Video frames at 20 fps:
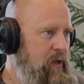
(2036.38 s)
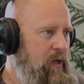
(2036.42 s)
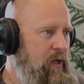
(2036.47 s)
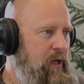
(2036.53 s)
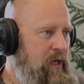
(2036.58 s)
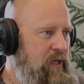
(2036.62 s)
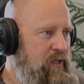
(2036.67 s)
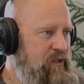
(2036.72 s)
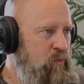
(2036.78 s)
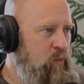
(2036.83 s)

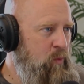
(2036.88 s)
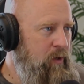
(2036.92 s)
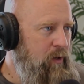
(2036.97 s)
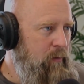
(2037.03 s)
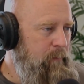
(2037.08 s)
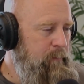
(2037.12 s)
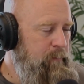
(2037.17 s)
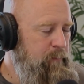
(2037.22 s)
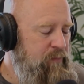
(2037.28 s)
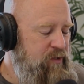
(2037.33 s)
as
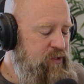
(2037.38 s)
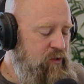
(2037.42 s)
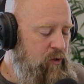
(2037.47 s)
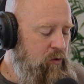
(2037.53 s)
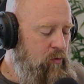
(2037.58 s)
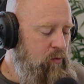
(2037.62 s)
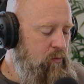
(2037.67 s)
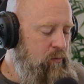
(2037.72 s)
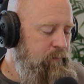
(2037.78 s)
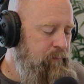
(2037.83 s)
well.
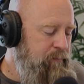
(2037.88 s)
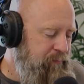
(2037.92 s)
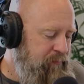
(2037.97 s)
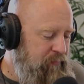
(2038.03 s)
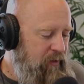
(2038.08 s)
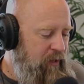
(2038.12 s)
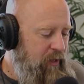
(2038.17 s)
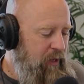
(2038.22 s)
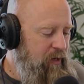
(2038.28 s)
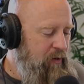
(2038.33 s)
So
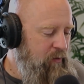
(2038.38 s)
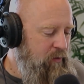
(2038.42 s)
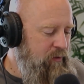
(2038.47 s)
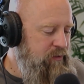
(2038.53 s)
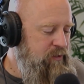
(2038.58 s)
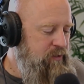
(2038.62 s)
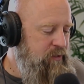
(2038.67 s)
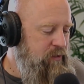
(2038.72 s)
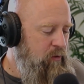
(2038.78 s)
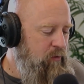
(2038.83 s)

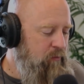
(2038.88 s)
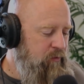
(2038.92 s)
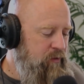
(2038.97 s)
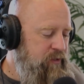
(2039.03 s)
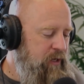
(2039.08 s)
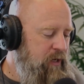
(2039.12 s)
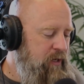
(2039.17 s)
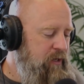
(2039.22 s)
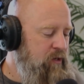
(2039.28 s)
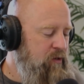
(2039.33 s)
anyways, over
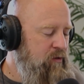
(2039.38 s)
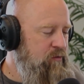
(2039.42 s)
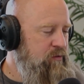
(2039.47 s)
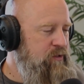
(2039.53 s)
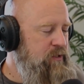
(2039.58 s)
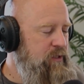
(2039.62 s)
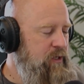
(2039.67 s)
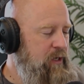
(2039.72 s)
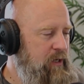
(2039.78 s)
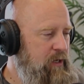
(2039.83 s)
10
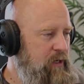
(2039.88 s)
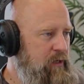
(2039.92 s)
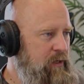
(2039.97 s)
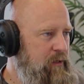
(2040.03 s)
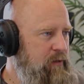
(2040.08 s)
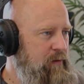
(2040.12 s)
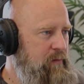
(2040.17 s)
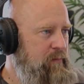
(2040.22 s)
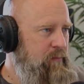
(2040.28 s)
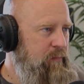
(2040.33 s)
years,
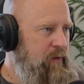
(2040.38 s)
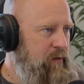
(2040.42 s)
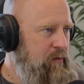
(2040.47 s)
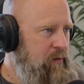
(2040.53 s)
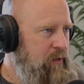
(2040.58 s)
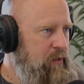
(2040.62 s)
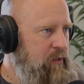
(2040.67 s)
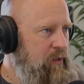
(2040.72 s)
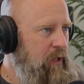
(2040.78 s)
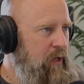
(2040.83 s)

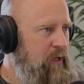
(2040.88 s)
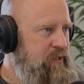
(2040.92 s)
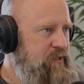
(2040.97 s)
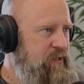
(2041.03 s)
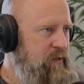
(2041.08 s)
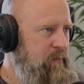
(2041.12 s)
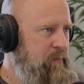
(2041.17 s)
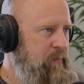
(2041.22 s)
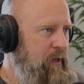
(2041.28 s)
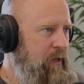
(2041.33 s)
Ehrlich lost
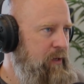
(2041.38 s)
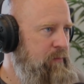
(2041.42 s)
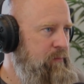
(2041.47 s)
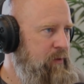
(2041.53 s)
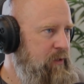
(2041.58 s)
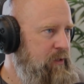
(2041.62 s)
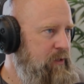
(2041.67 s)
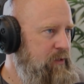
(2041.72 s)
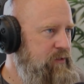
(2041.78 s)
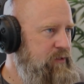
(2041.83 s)
the bet
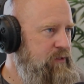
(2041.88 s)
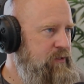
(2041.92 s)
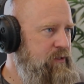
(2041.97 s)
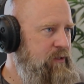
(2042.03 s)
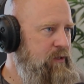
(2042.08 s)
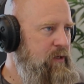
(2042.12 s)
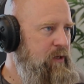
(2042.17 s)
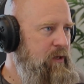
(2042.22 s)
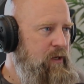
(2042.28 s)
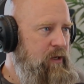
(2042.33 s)
because
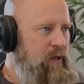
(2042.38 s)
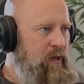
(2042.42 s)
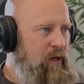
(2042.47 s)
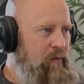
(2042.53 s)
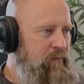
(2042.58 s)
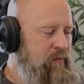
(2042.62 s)
of